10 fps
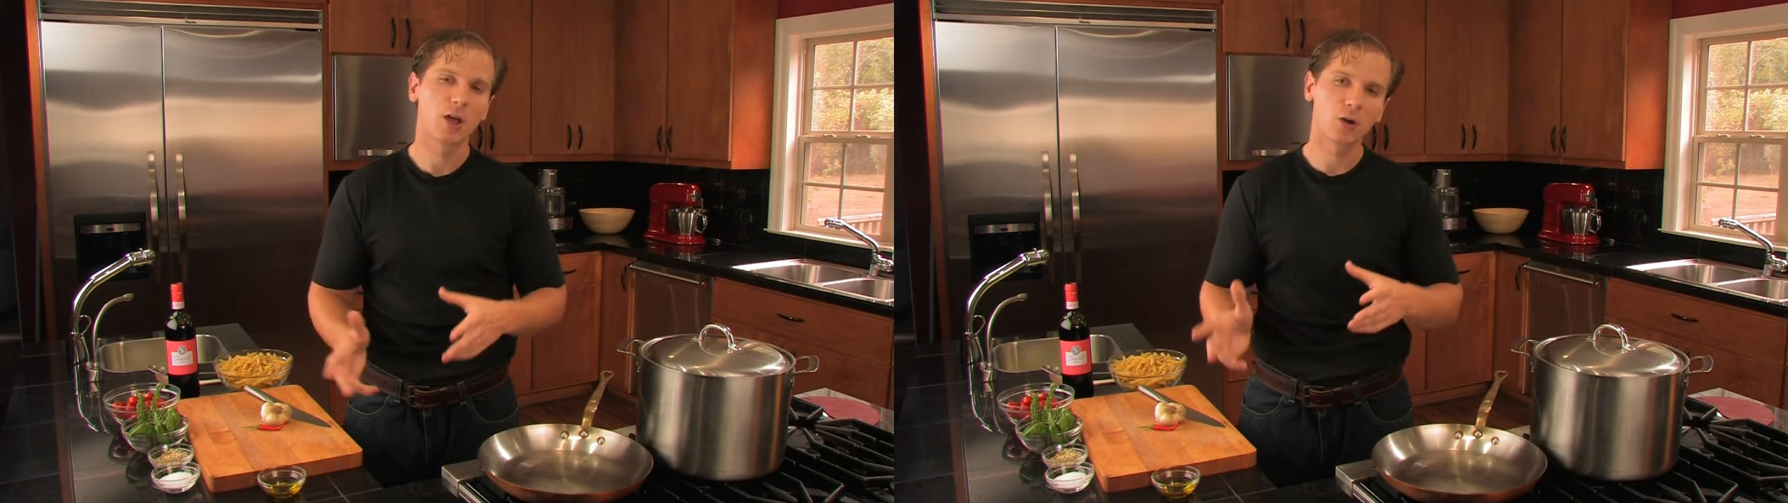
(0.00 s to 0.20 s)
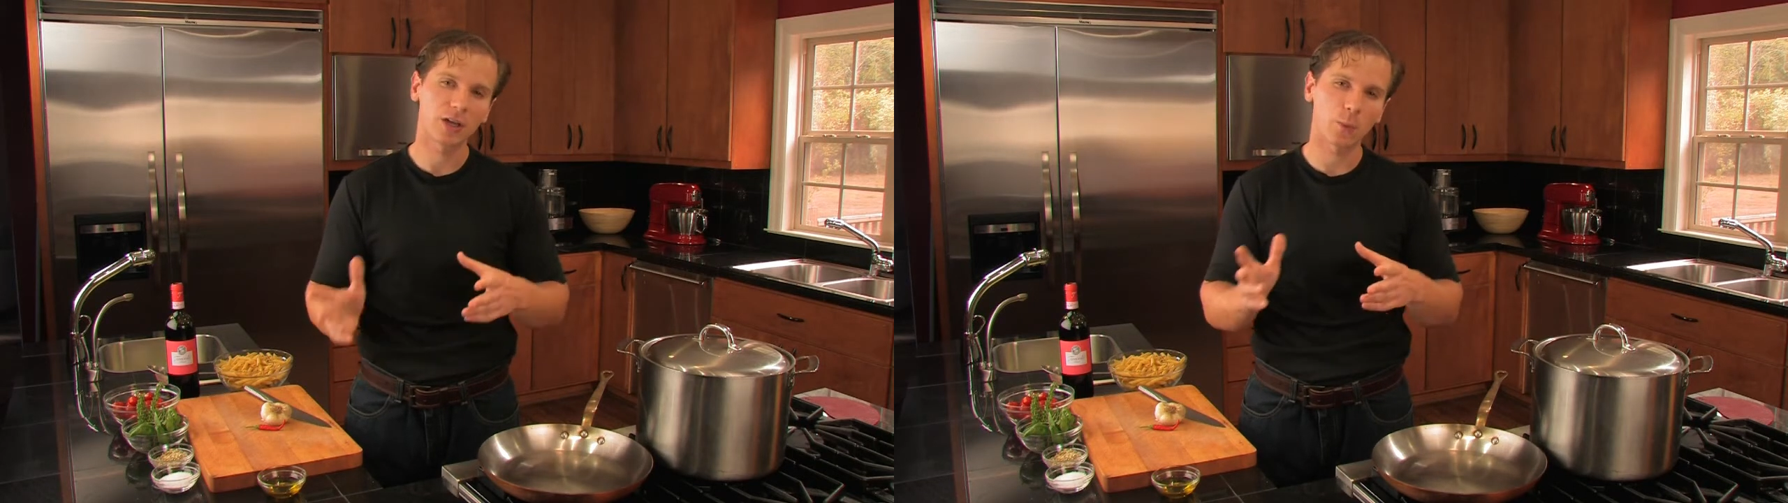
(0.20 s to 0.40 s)

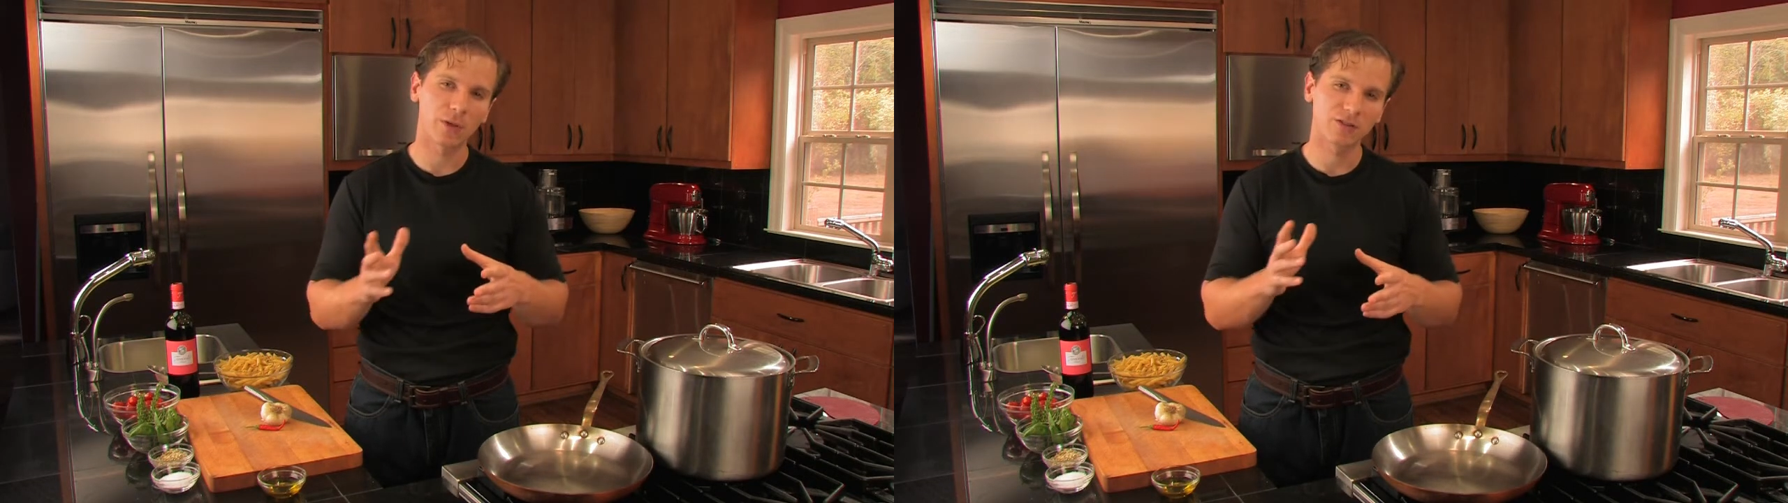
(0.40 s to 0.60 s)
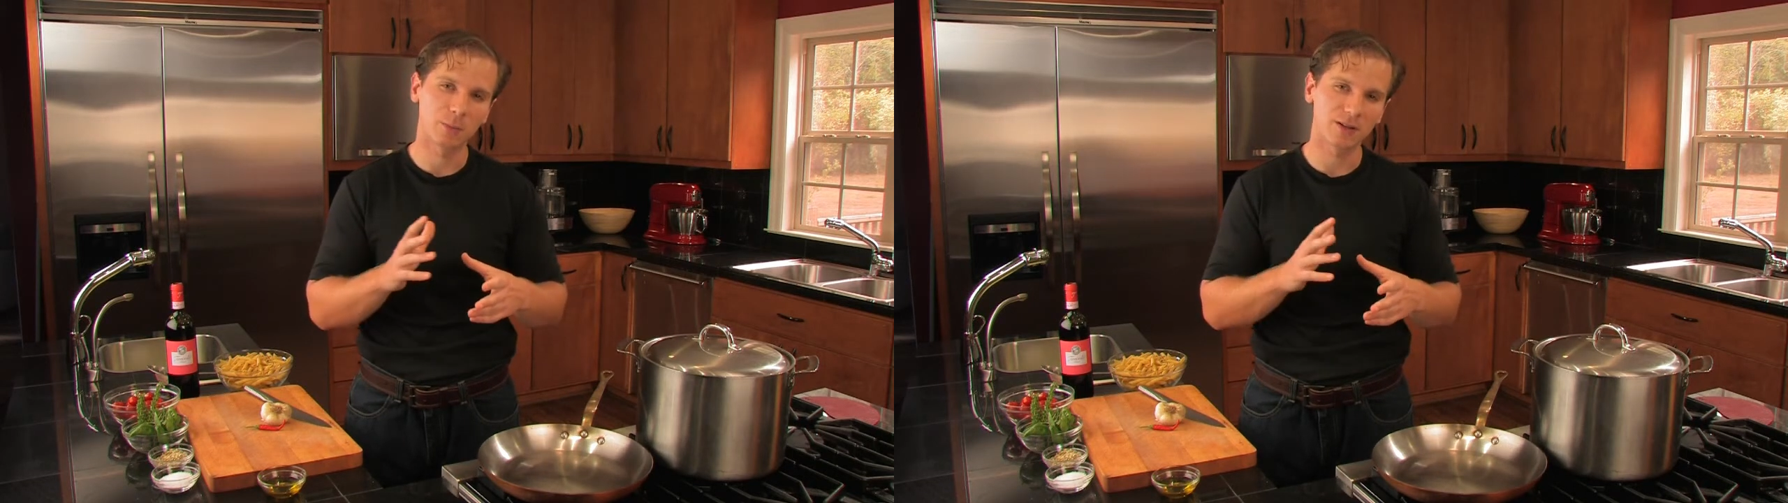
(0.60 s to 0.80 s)
cook it
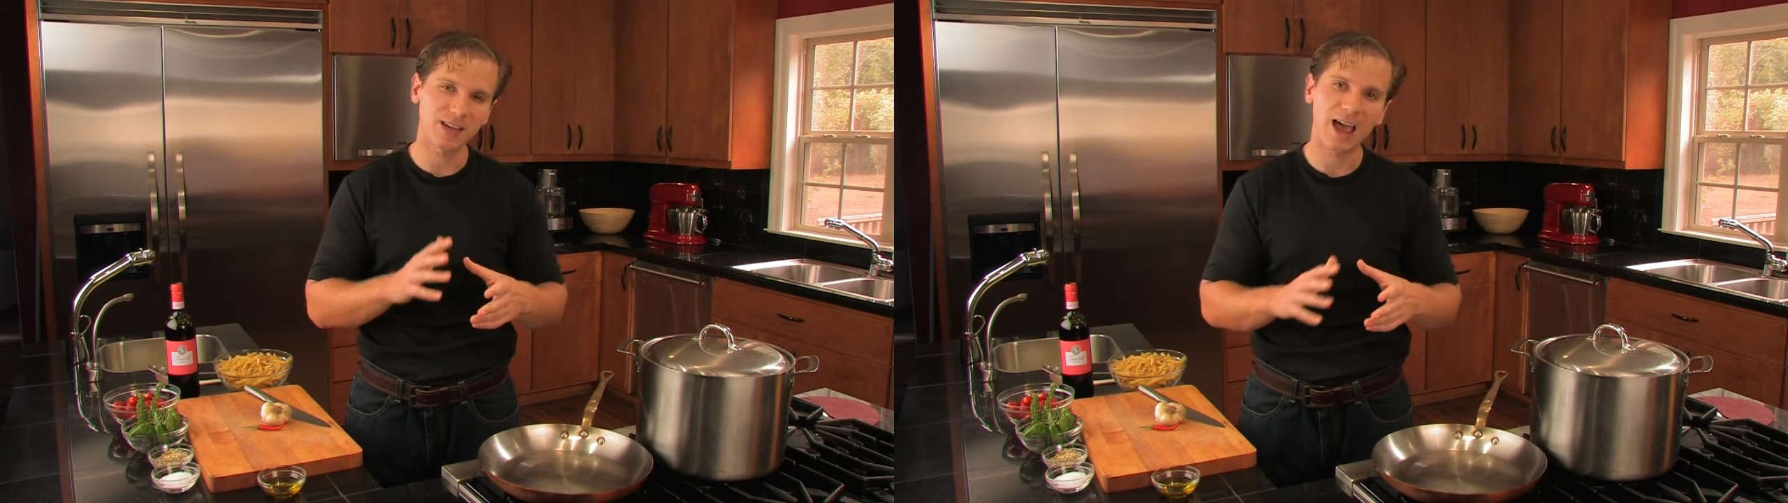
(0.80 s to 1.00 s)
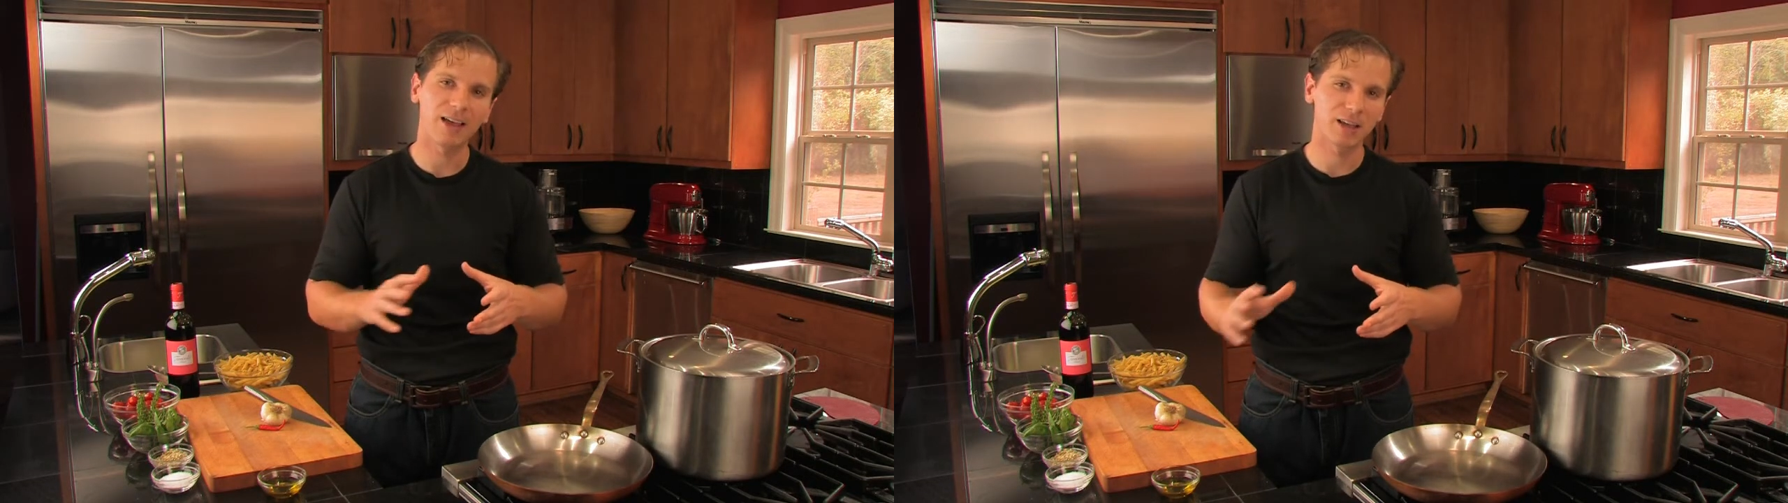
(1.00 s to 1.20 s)
with some
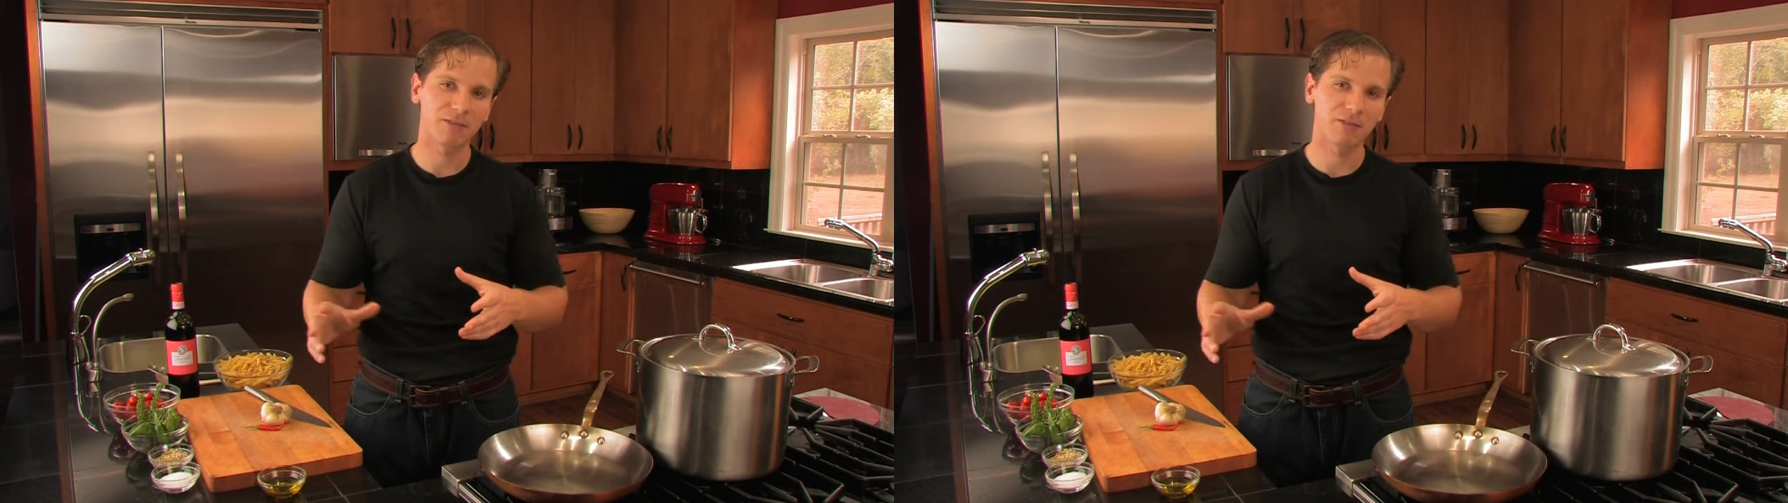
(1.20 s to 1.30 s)
Italian